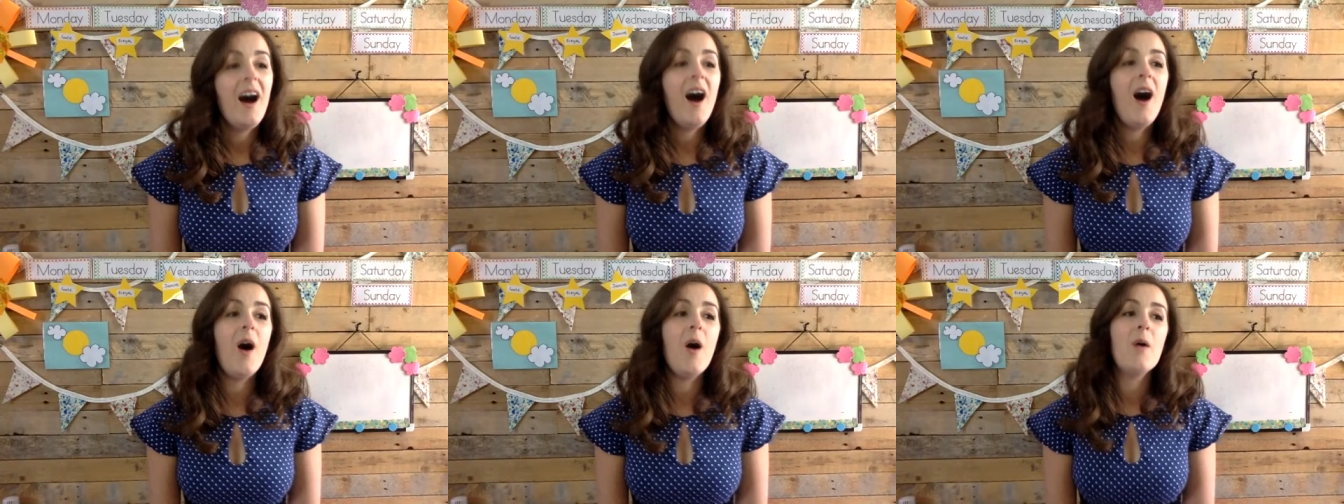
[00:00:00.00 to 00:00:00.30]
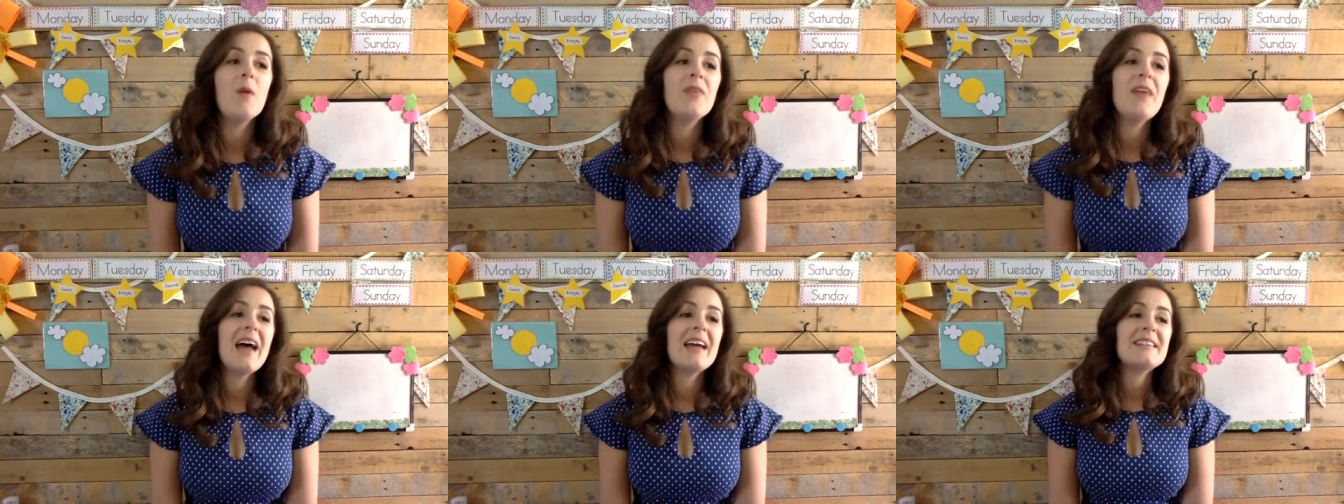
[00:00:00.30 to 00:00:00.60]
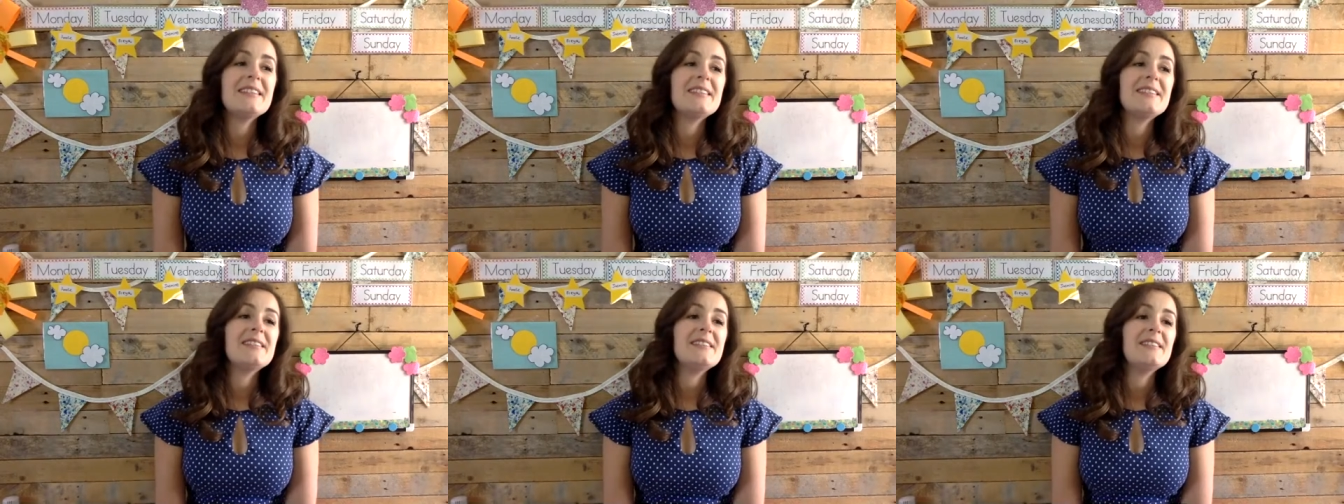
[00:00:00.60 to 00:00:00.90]
Oh,
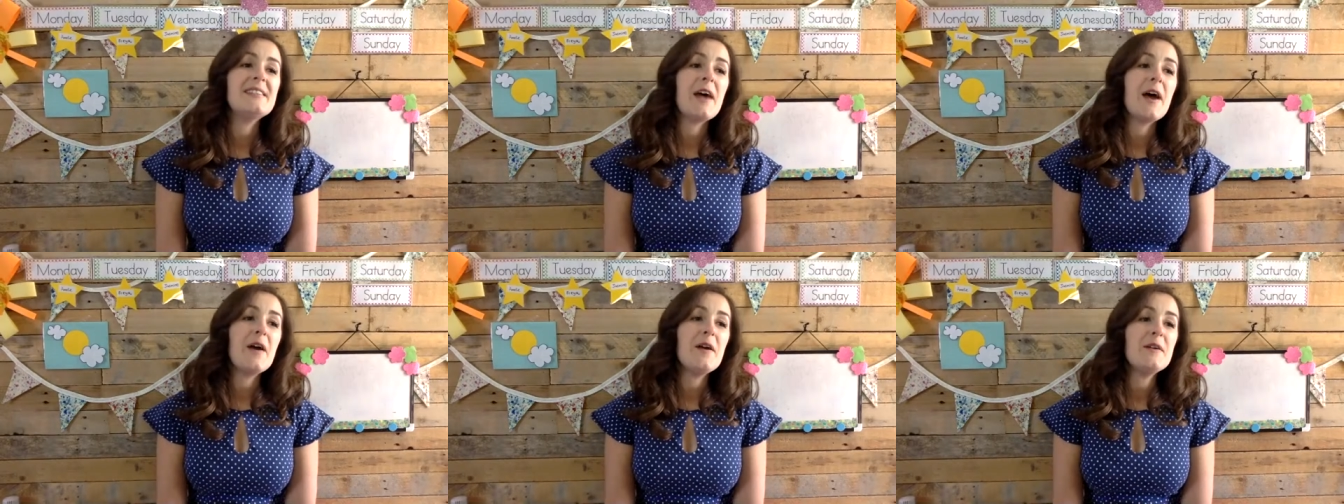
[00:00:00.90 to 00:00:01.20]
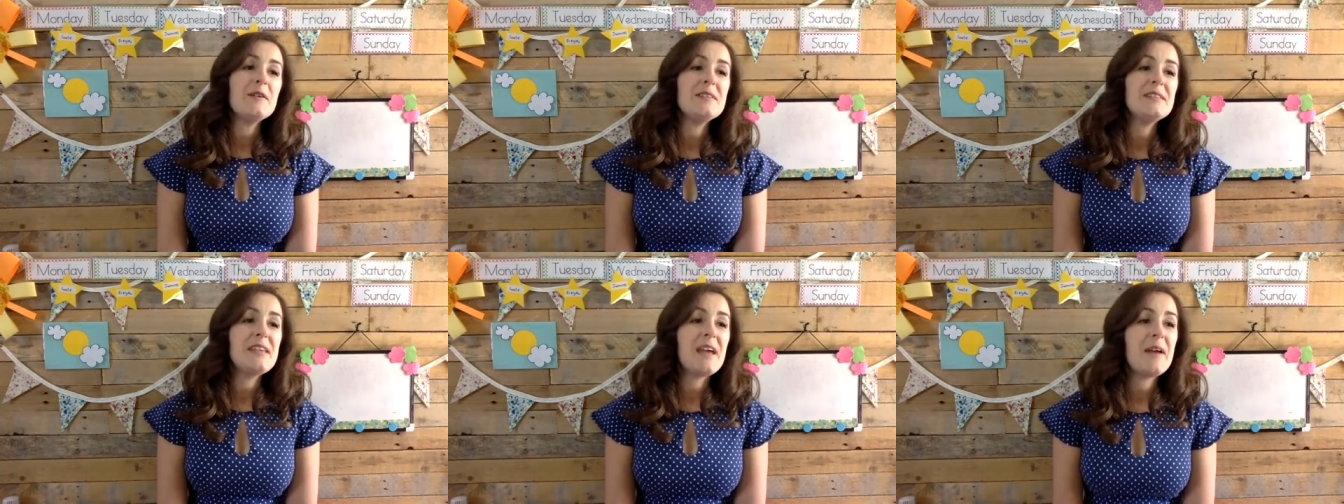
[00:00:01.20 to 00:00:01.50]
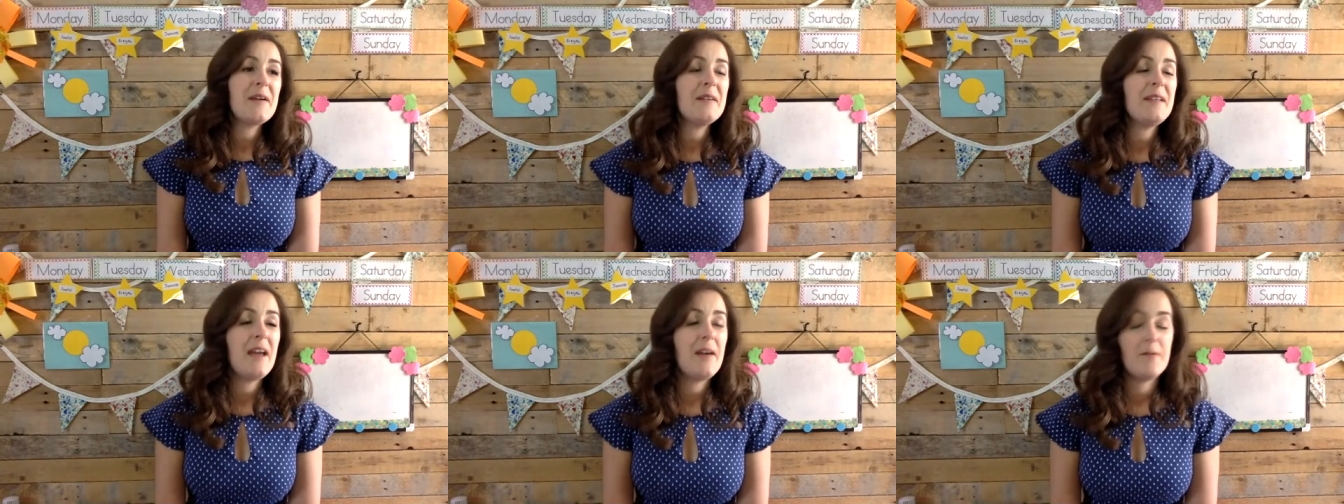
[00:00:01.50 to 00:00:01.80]
that's so, so
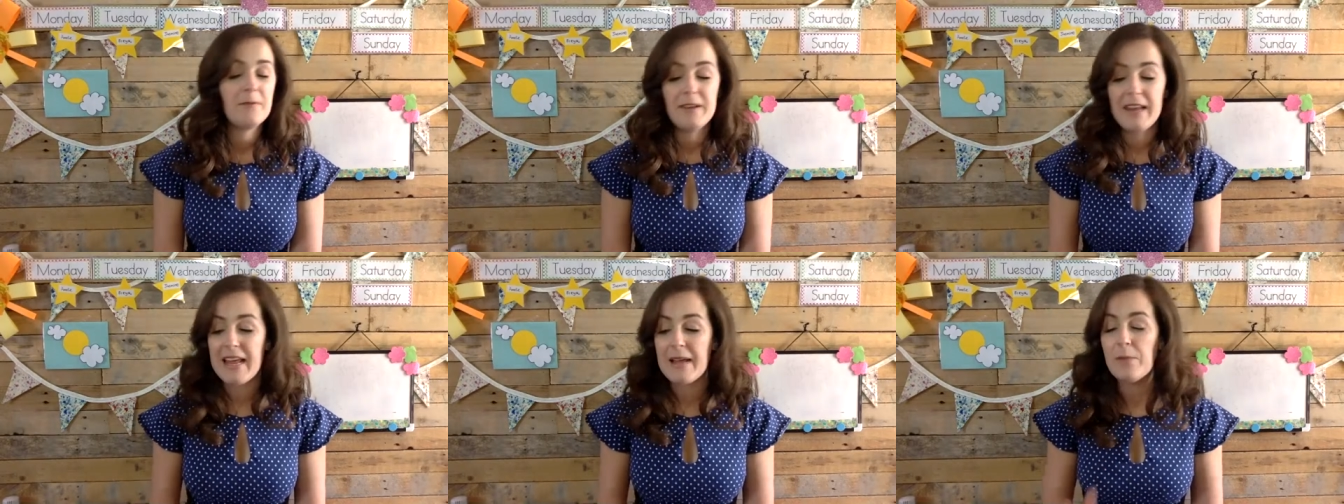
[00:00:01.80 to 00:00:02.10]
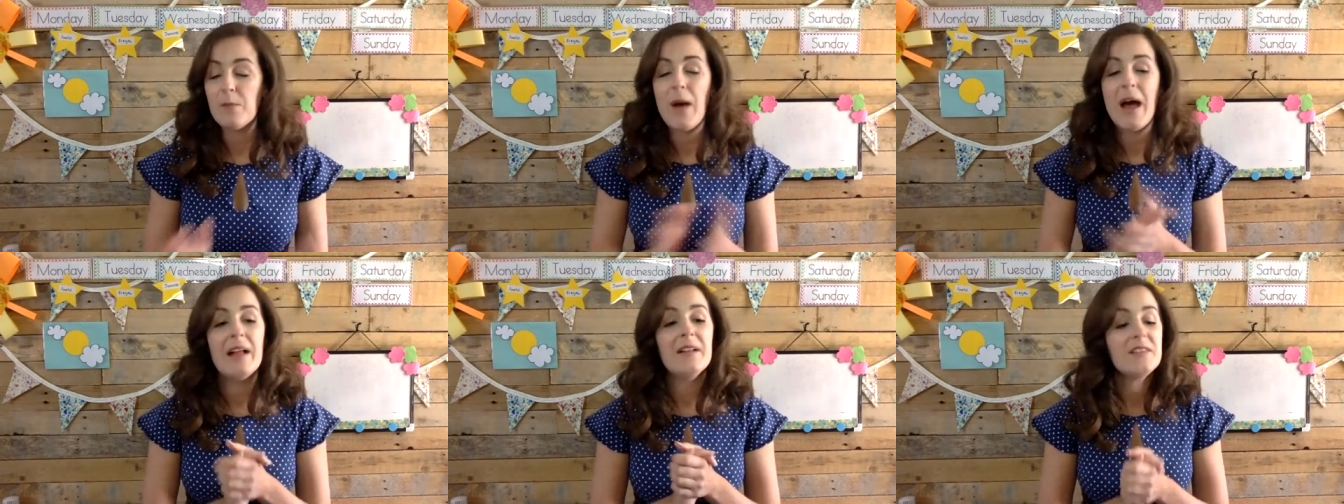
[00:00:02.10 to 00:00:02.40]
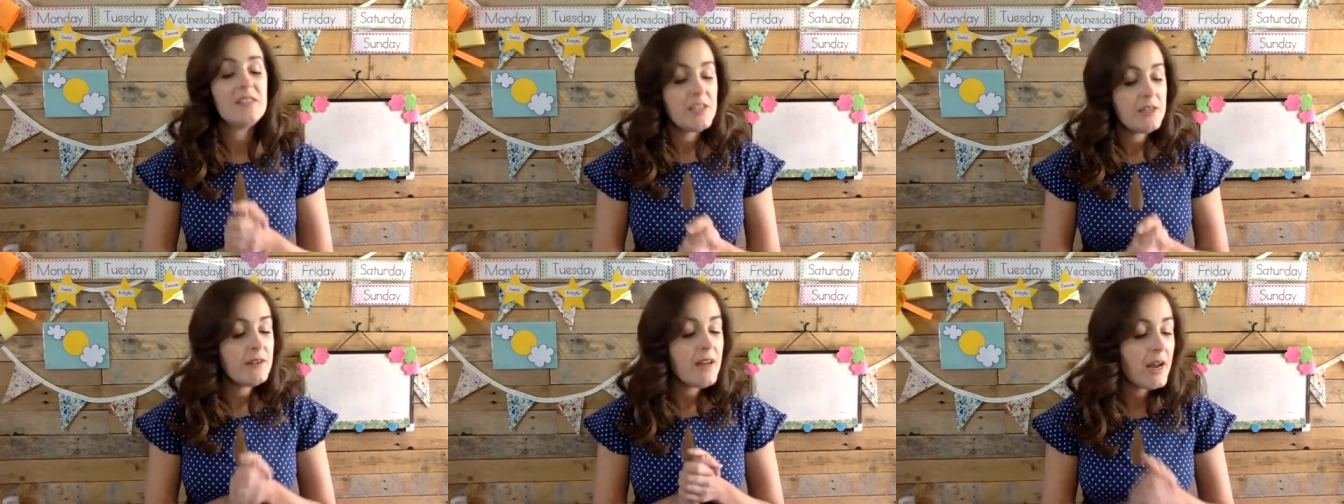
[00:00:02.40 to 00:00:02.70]
lovely. Well,
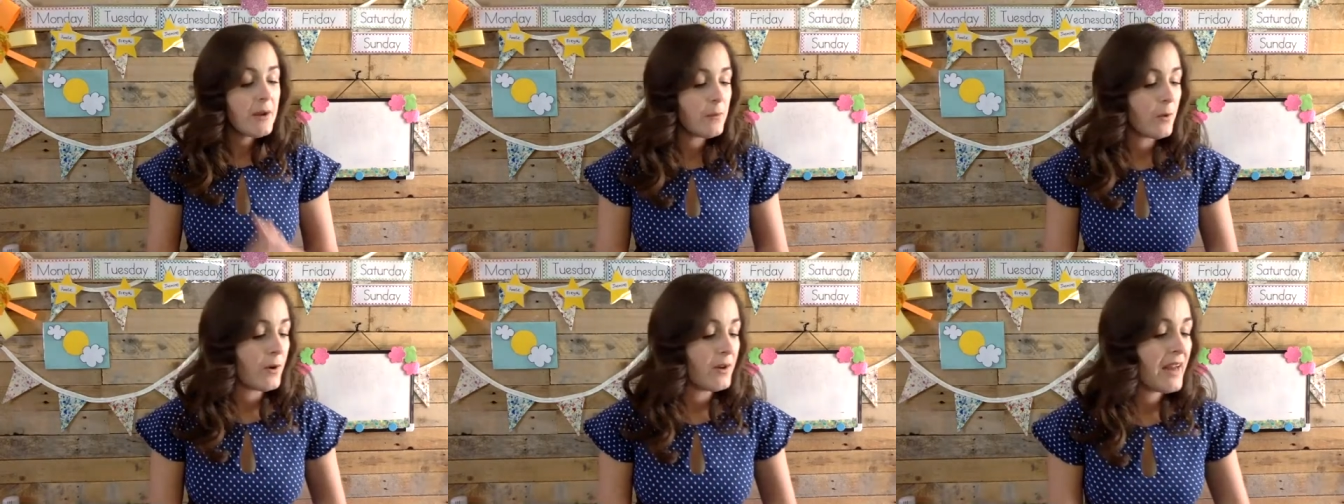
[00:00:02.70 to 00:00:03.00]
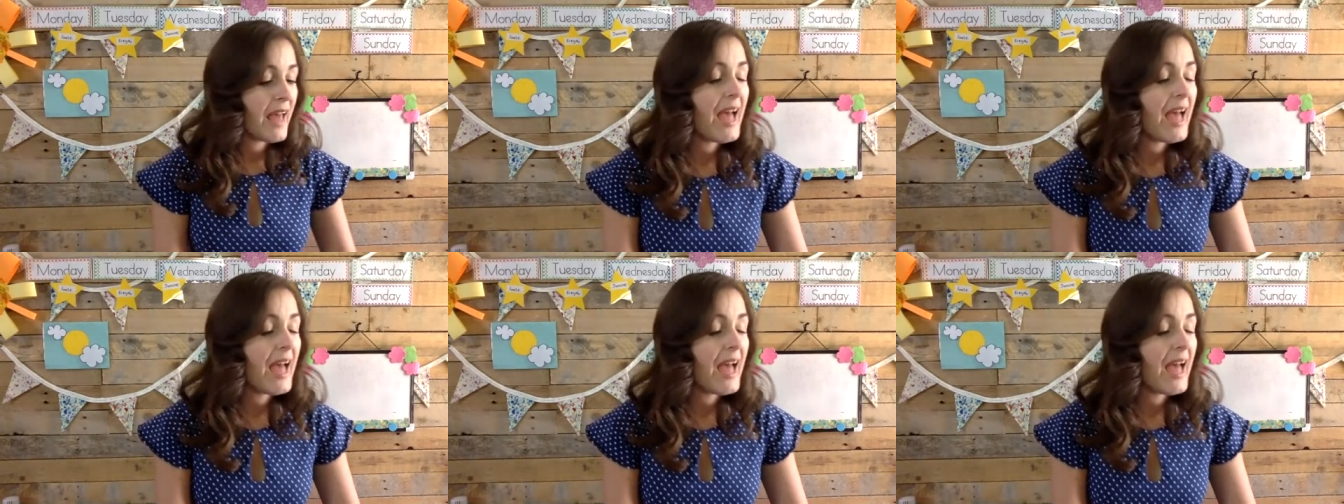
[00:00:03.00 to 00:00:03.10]
do you know what?